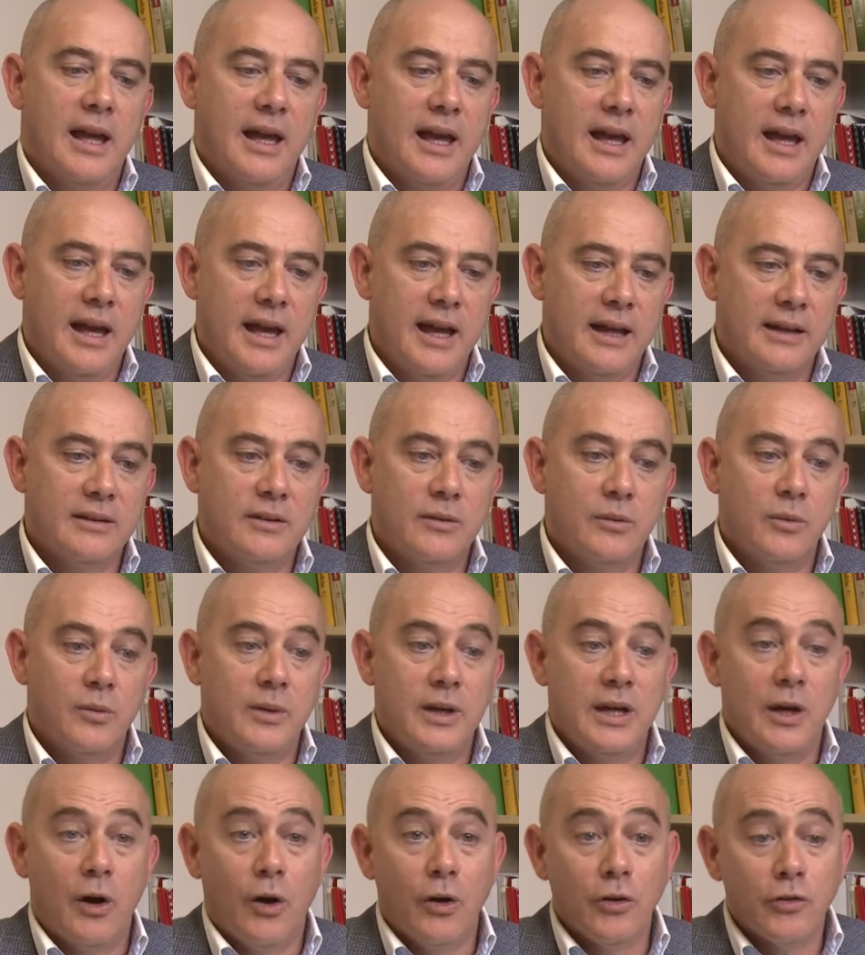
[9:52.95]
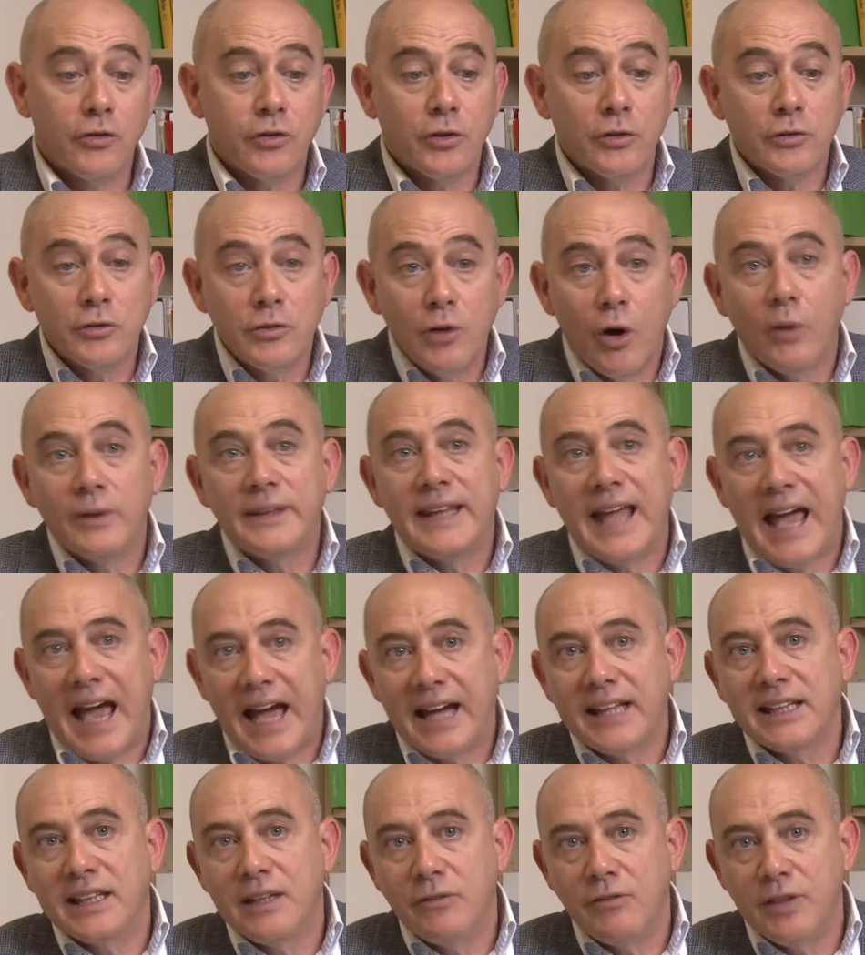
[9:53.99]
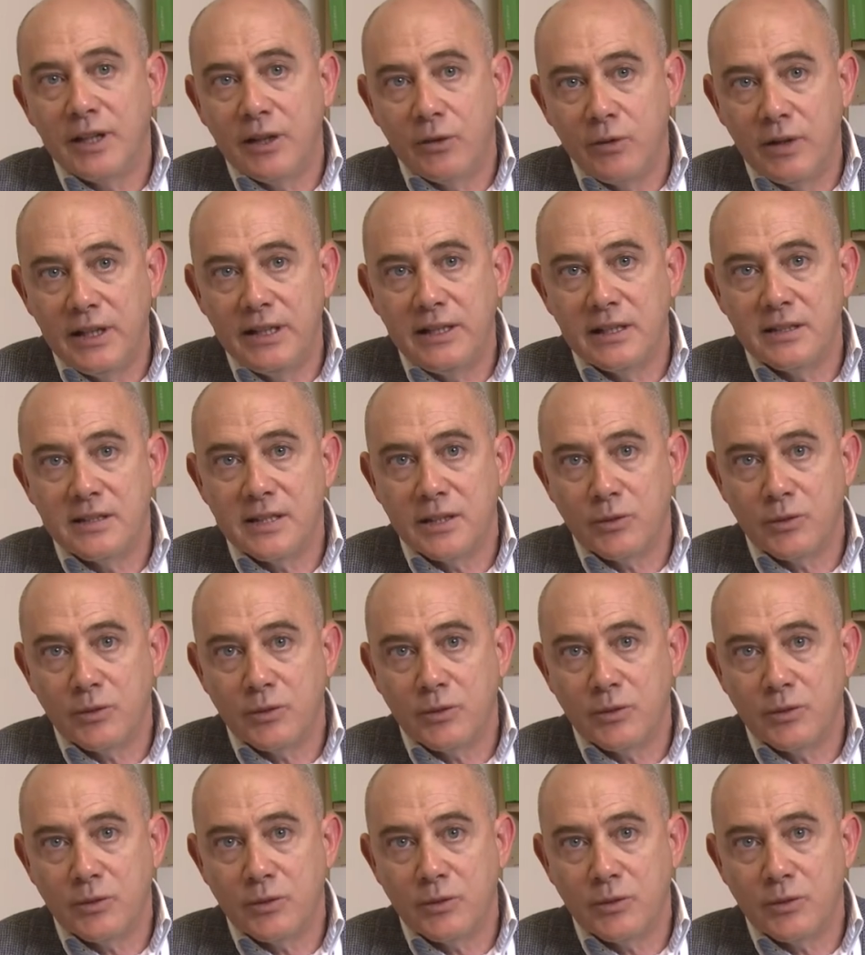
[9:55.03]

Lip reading: And we also know the active ingredients.